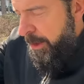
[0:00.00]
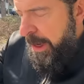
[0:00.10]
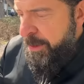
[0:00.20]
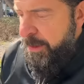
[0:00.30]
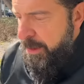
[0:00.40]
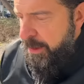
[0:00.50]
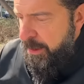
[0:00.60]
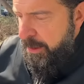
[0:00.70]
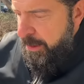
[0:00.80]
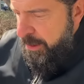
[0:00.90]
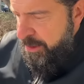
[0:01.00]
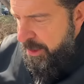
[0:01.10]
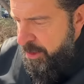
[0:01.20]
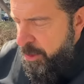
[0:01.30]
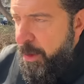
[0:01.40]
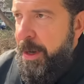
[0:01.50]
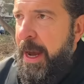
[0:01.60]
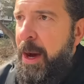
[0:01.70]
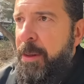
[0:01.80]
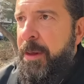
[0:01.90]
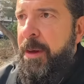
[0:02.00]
head and said, "You are now